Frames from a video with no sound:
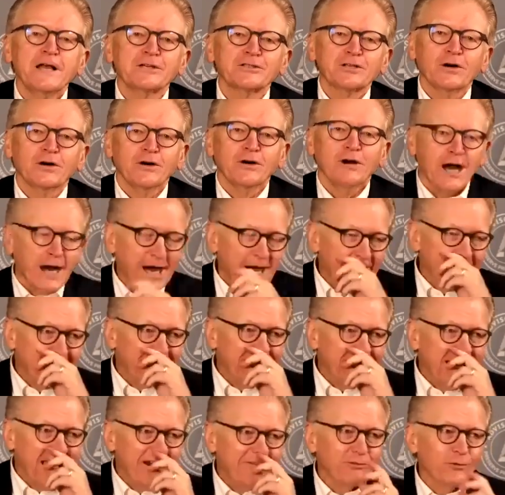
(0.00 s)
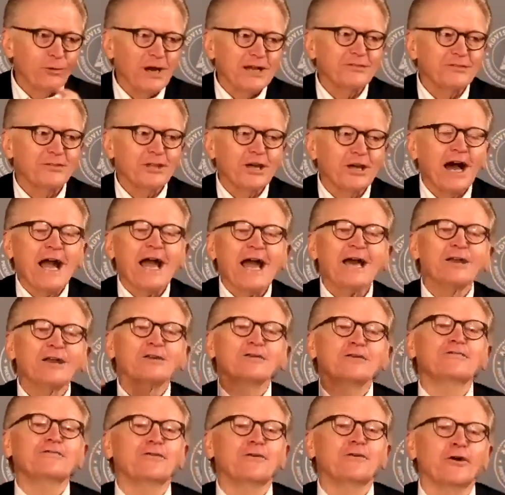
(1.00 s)
So I didn't have I
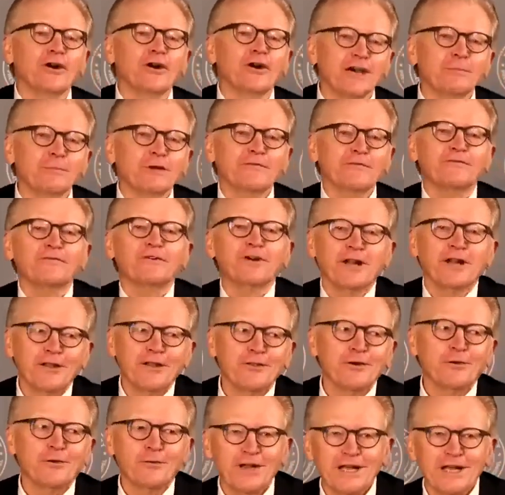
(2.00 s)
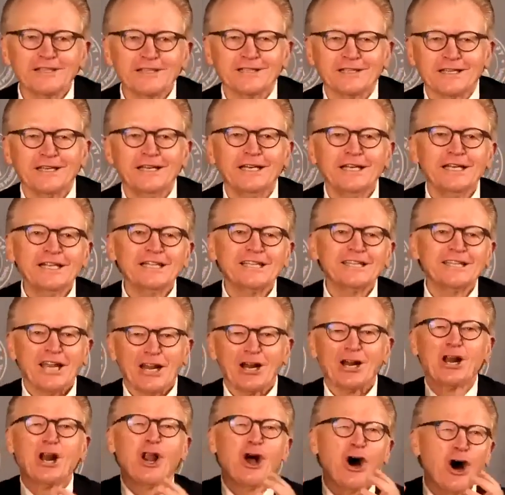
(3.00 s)
had euphoria, but for another reason.
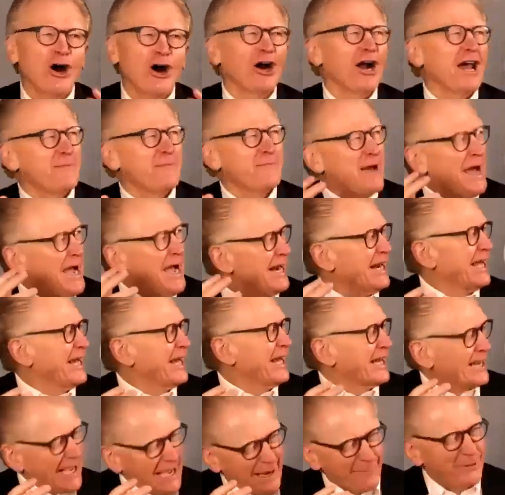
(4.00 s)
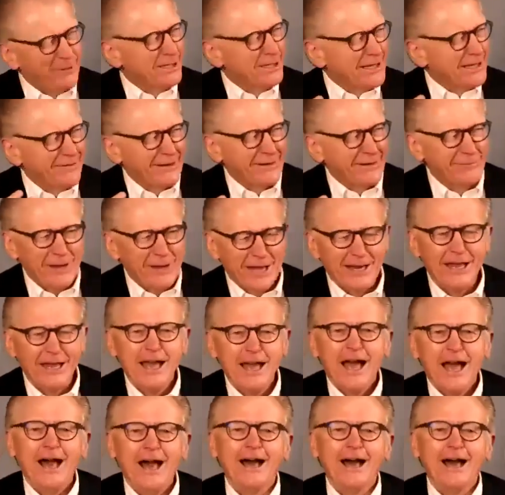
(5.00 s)
Dear Lord, I made it. I can't believe I made